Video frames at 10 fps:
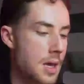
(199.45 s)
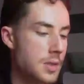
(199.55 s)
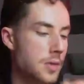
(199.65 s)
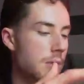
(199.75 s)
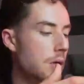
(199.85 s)

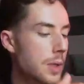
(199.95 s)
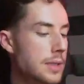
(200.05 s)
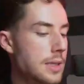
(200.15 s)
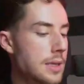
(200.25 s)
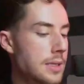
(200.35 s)
So here we can
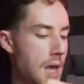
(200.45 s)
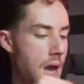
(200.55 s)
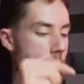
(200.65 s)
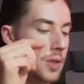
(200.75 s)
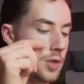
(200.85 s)
see the
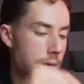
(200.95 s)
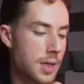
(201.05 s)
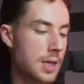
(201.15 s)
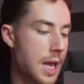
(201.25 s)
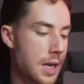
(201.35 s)
top
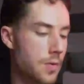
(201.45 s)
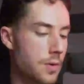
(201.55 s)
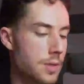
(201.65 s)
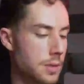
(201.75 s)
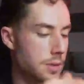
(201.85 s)
trending
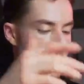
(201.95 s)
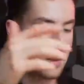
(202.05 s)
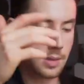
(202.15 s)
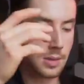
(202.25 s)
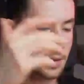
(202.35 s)
categories such
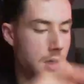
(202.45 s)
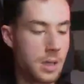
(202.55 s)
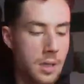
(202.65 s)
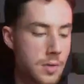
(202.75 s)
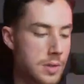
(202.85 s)
as
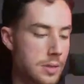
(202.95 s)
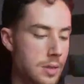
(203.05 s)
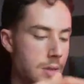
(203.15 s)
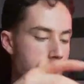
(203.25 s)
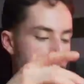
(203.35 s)
Solana
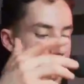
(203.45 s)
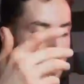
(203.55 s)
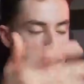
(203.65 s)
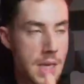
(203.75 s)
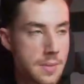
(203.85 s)
ecosystem,
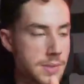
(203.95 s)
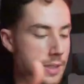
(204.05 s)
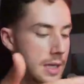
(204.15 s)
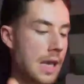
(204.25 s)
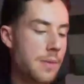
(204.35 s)

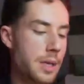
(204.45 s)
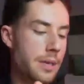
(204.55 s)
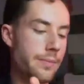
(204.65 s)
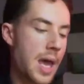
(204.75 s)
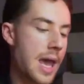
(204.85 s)
memes,
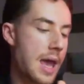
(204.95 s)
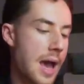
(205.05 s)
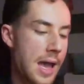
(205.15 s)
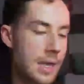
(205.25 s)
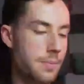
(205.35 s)
gaming, A
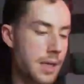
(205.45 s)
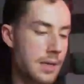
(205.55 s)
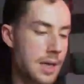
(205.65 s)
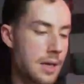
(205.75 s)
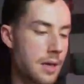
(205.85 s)
I, and big
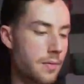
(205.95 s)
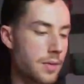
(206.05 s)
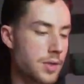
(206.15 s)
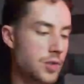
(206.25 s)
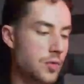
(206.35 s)
data. If
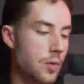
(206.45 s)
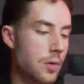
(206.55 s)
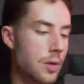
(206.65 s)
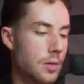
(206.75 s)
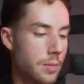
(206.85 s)
we just
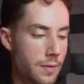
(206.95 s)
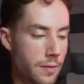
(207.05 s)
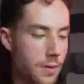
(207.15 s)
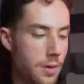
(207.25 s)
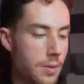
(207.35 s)
scroll a little bit
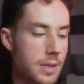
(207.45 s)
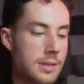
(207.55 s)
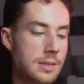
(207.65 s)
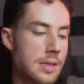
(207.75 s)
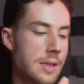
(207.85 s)
further, we
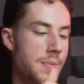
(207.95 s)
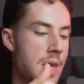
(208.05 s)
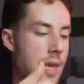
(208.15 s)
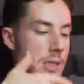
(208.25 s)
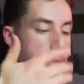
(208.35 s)
can see
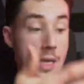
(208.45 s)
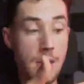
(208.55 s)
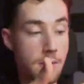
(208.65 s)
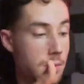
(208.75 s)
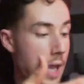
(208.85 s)
some of the
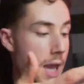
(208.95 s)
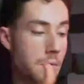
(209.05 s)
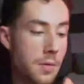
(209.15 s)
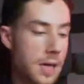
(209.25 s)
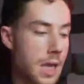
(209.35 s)
other
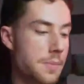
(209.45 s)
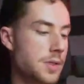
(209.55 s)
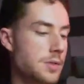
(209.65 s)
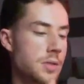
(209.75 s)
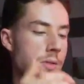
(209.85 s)
category names
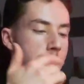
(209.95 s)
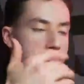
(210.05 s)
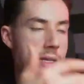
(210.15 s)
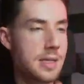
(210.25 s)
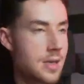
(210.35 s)
such as
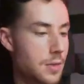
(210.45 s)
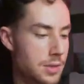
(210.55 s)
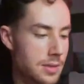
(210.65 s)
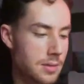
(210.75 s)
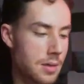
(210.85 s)
base
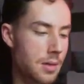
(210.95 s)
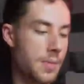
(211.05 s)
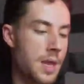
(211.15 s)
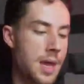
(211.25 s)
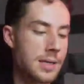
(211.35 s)
ecosystem,
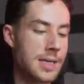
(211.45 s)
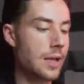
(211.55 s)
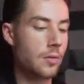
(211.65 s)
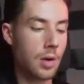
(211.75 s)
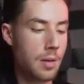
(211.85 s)

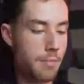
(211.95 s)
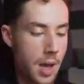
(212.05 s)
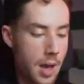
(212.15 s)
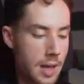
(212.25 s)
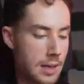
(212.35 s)
Telegram
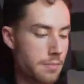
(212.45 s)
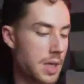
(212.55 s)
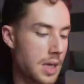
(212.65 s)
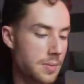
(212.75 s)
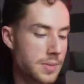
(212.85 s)
bot,
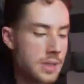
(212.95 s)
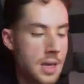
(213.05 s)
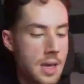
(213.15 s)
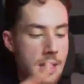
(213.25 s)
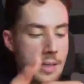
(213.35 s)
memes,
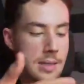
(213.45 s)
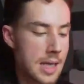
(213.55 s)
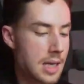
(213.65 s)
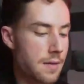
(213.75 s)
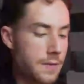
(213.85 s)

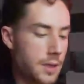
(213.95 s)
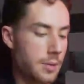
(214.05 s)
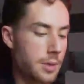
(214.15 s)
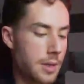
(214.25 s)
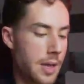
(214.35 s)
data
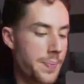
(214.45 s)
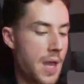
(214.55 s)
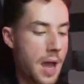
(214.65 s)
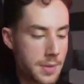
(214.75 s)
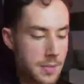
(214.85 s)
availability,
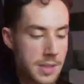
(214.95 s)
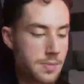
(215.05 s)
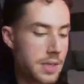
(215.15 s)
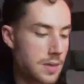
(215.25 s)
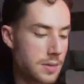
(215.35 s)

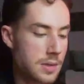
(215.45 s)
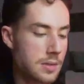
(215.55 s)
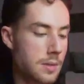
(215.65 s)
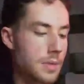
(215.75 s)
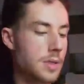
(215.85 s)
optimism
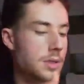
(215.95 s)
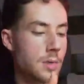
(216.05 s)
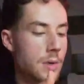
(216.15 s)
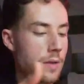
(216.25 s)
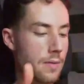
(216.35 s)
ecosystem,
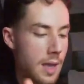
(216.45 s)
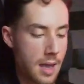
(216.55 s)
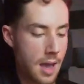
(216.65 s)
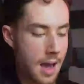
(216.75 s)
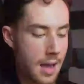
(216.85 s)
generative
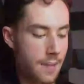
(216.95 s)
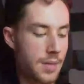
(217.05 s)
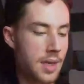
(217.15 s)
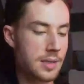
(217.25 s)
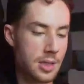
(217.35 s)
A I,
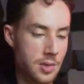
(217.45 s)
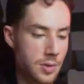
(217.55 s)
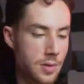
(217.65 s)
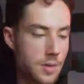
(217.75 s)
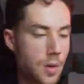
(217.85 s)
et
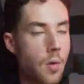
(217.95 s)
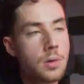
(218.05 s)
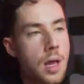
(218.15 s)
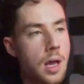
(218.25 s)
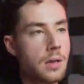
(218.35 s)
cetera. There's a whole
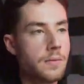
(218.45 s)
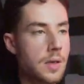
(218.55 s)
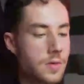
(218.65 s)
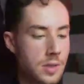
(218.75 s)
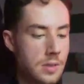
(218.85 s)
lot of
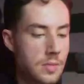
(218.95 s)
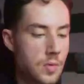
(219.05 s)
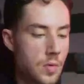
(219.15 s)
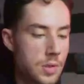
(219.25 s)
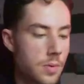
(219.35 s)
ecosystems
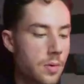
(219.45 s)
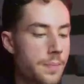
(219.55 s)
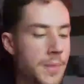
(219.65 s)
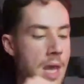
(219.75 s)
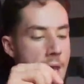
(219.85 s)
to
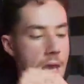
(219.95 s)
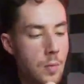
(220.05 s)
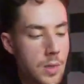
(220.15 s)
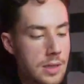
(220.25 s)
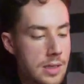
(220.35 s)
explore.
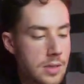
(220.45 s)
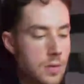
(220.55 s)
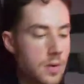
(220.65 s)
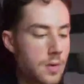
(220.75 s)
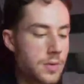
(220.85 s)
And with these, you
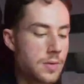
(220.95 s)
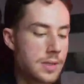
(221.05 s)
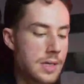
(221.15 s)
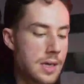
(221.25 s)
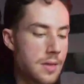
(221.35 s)
can also
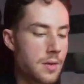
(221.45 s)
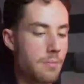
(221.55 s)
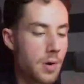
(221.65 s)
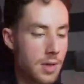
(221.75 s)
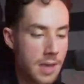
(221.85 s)
see their
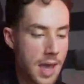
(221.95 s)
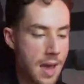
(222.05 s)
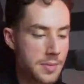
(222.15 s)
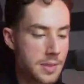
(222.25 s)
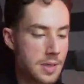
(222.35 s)
market
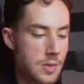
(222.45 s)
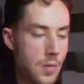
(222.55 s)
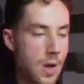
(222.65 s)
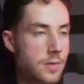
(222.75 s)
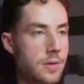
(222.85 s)
caps as
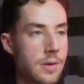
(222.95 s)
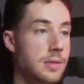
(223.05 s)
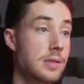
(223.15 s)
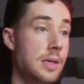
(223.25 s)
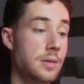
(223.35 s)
well. So you can
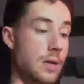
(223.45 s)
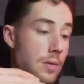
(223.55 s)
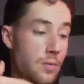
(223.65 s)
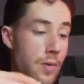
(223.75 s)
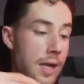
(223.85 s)
see
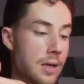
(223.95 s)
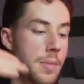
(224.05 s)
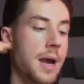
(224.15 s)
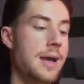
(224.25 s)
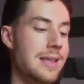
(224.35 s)
and rank
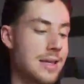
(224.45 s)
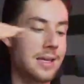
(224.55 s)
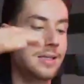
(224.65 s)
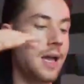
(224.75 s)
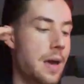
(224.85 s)
by
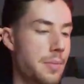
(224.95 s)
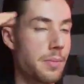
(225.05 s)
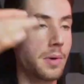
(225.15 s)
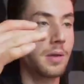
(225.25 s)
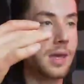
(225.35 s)
the top
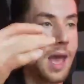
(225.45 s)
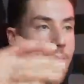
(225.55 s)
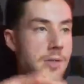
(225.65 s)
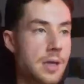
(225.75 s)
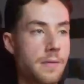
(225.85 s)
market
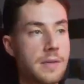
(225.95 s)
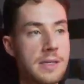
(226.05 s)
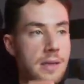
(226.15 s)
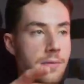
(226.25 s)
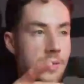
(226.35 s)
caps of
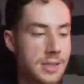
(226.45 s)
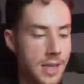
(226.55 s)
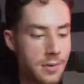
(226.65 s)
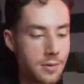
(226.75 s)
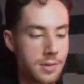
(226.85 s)
these different
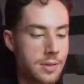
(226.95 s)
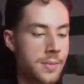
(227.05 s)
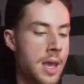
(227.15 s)
sectors.